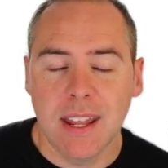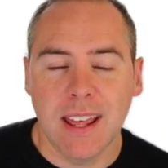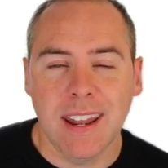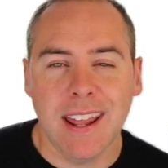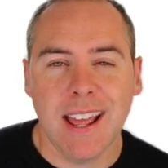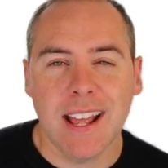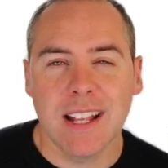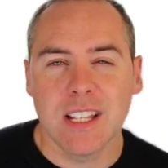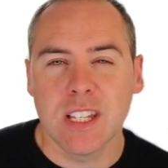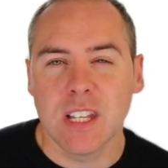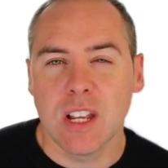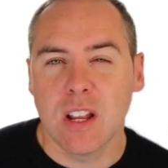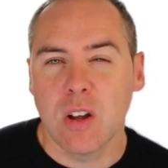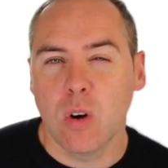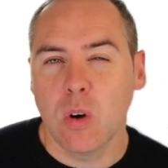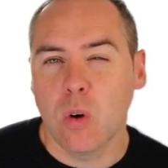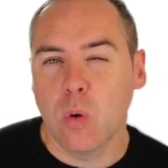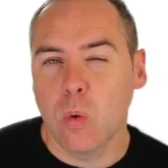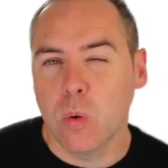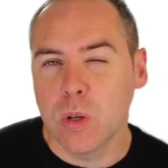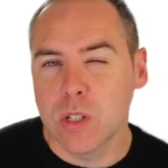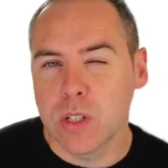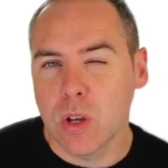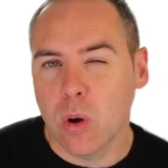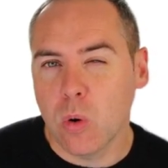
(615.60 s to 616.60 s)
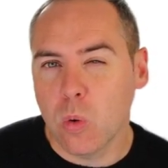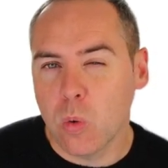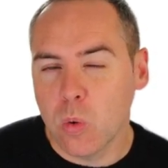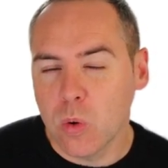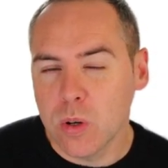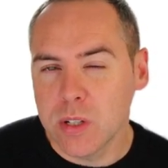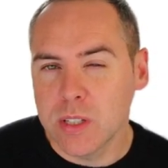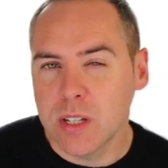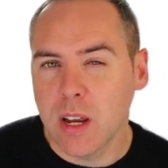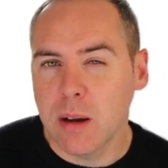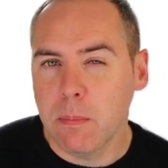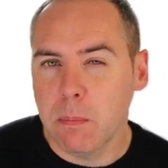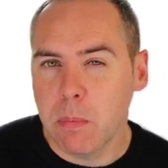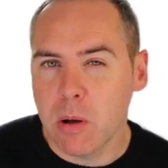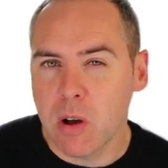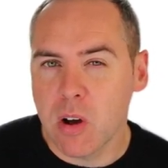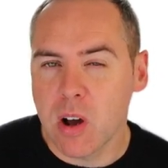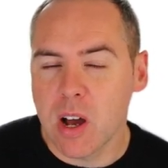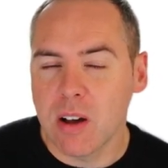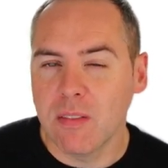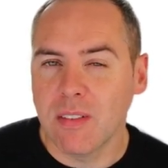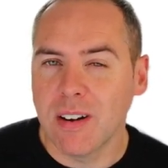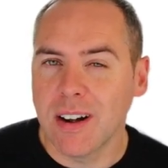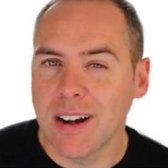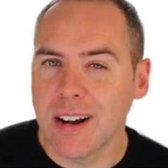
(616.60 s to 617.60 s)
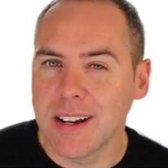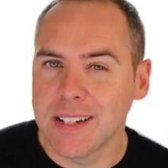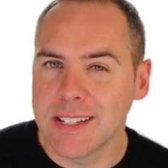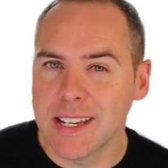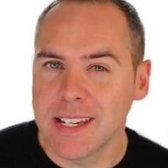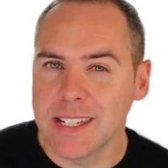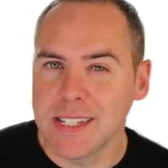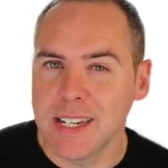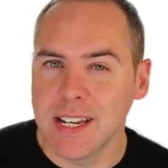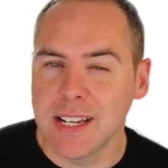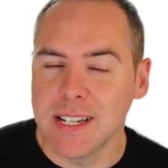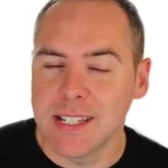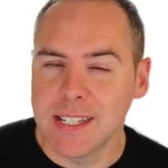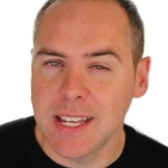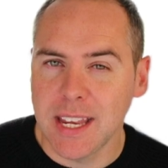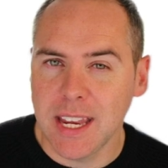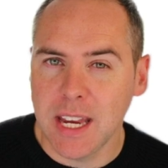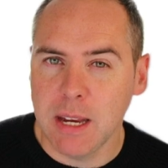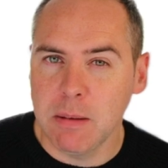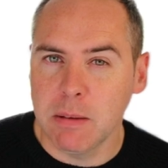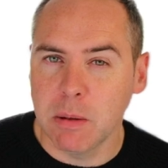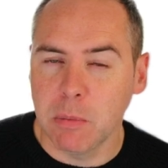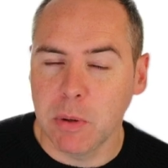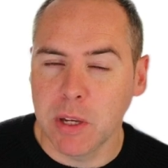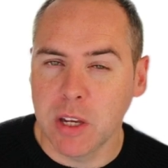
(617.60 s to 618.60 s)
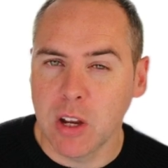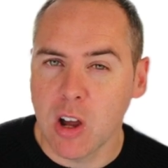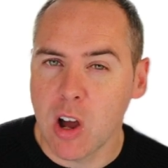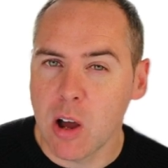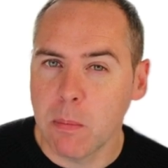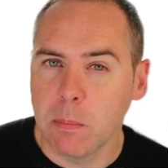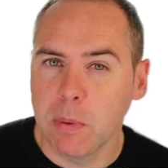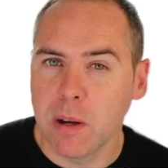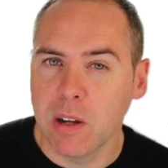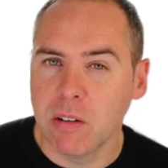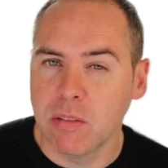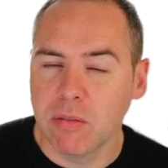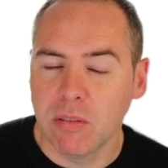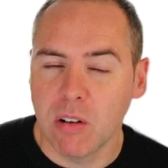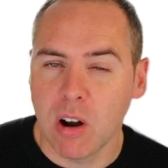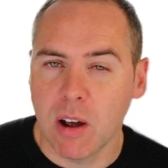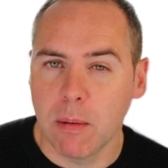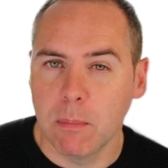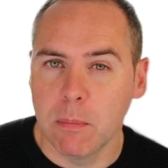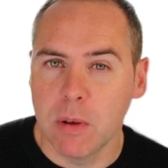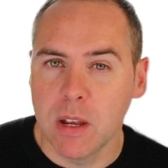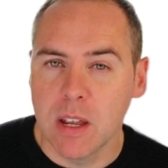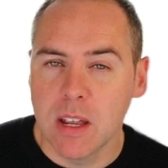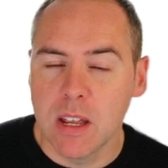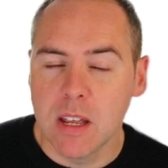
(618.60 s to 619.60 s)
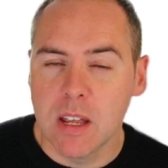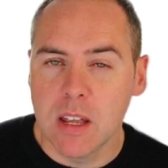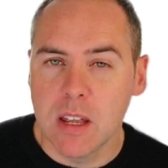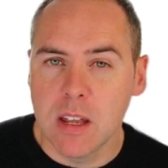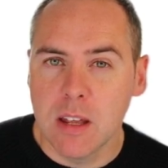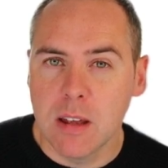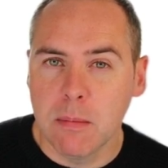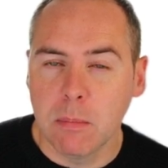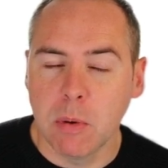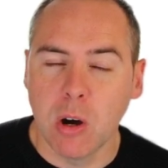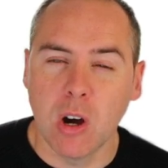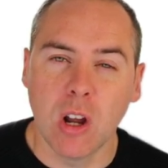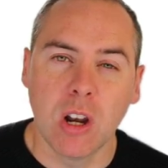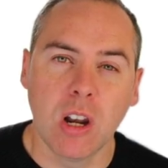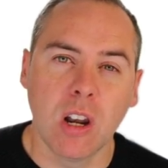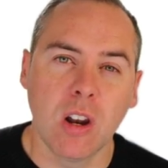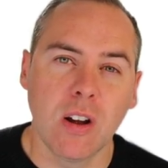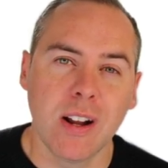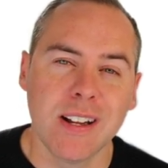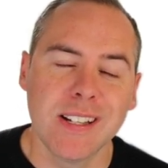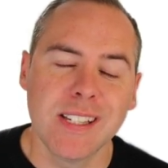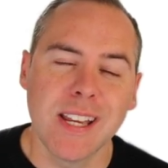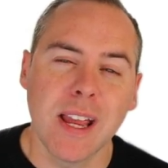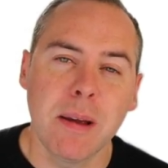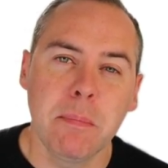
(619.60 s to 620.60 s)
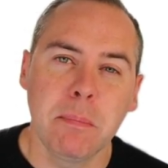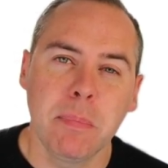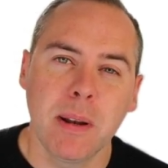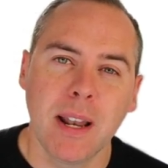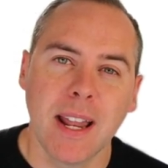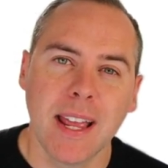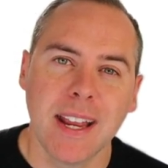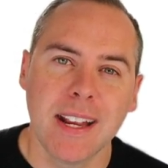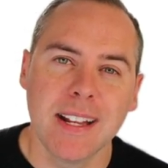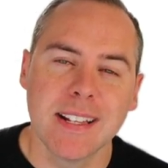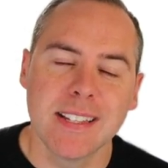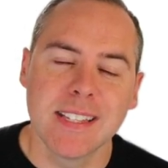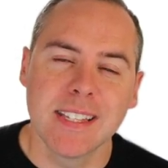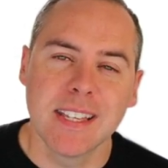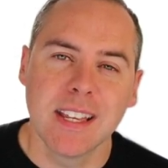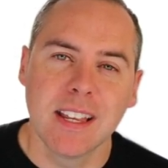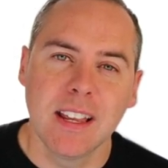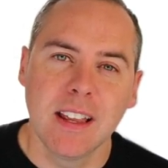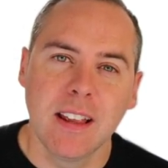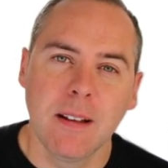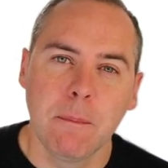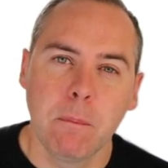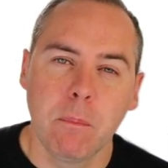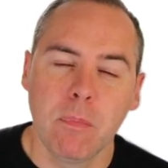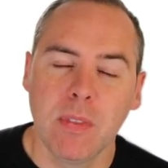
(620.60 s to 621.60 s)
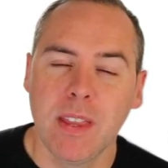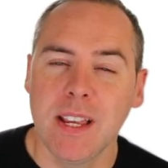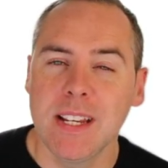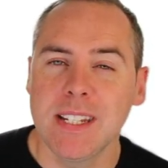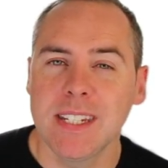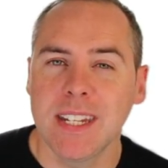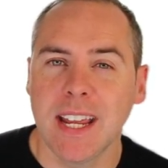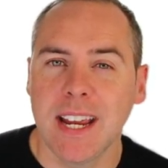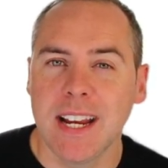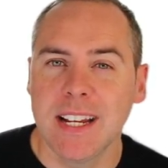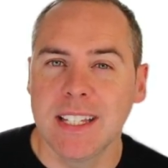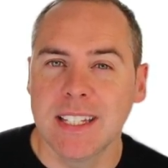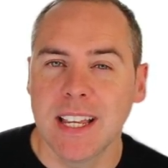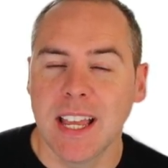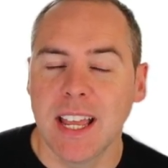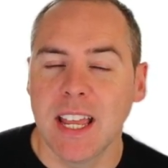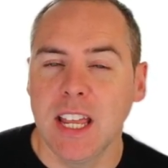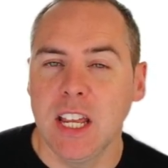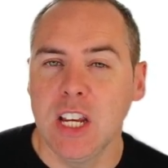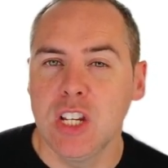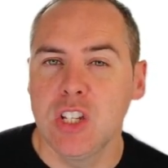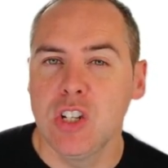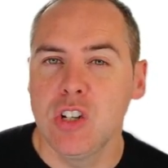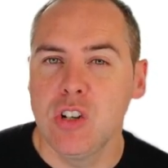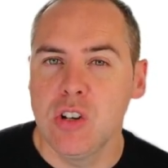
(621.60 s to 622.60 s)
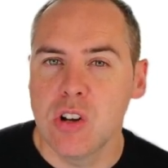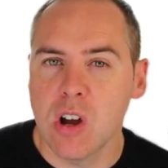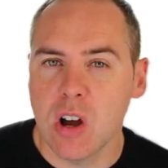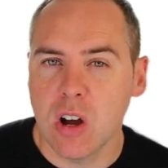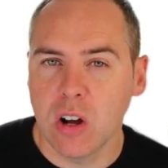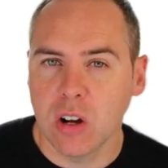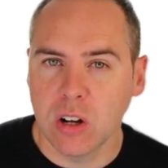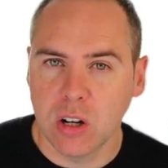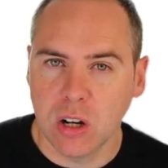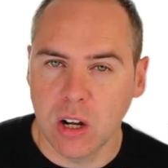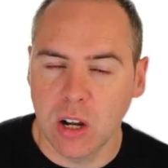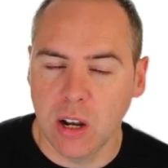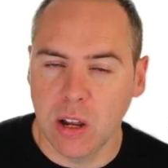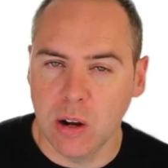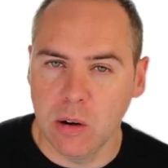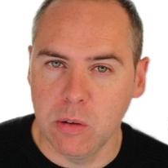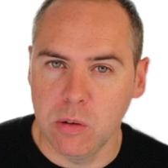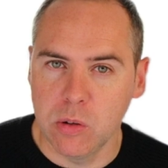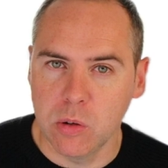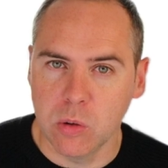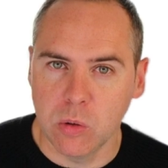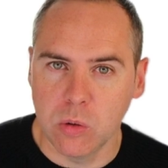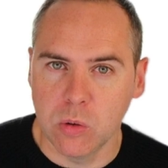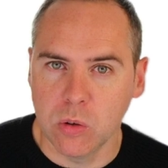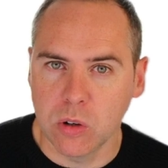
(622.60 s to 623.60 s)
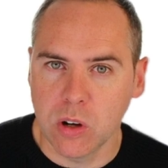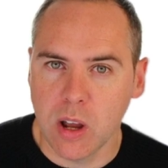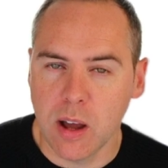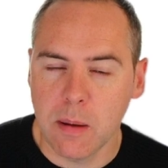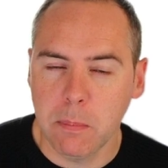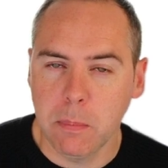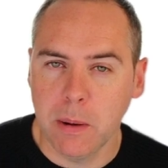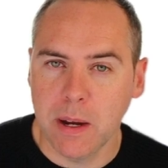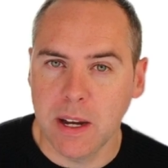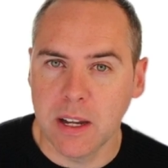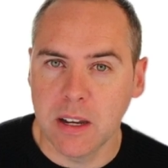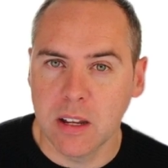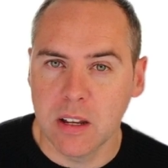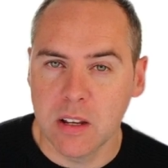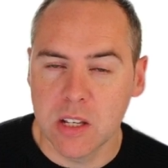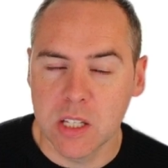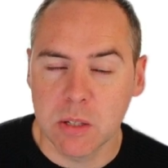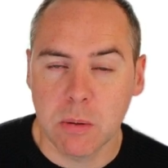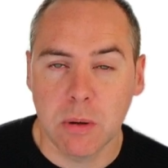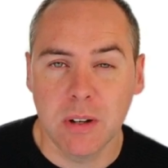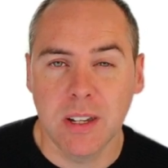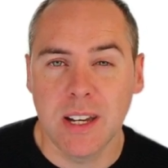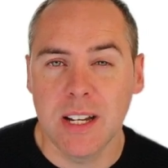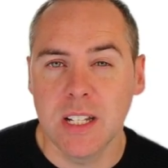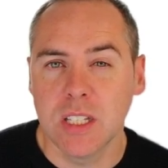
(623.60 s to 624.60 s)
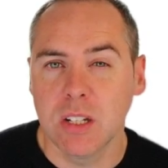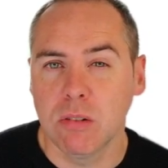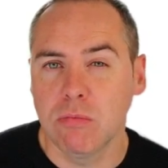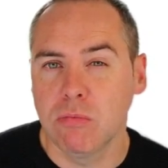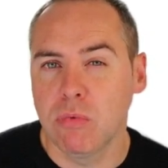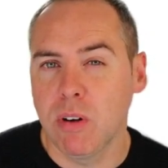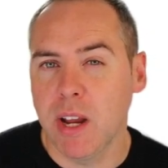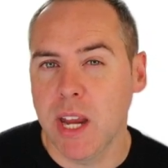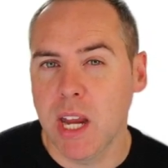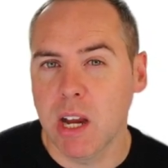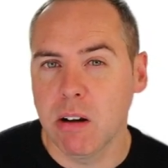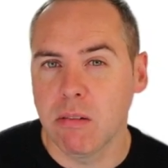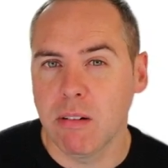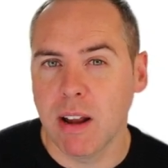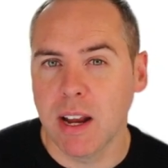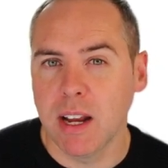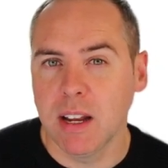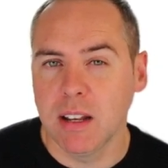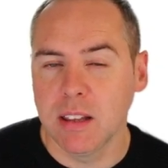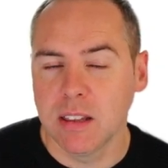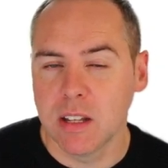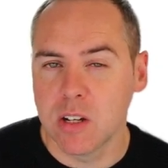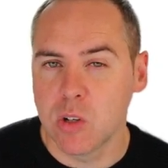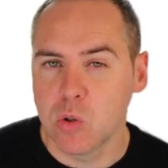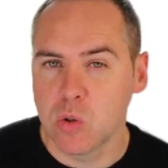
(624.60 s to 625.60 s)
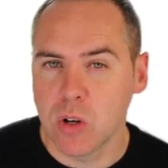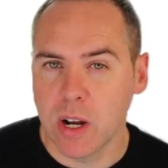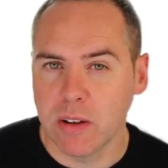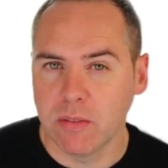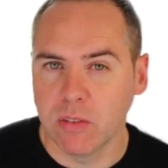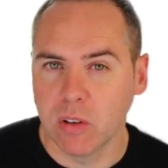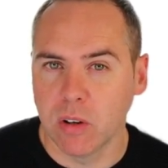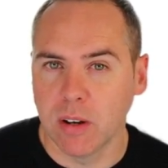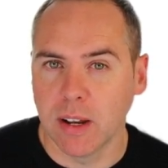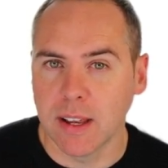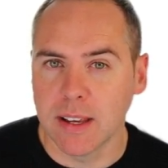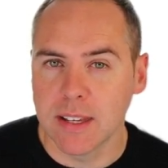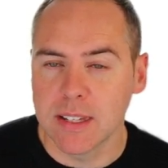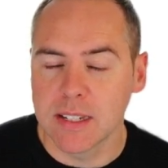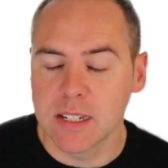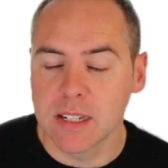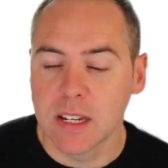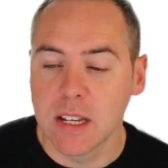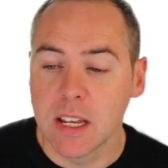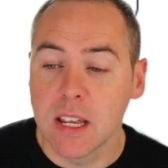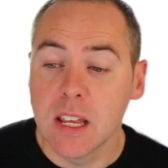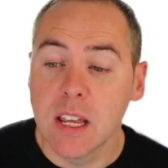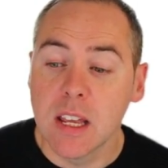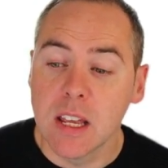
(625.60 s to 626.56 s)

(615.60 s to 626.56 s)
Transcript: Now that was also part of our existing team that we copied from, but unlike templates, this data is not cloned or copied. So I need to recreate the travel list.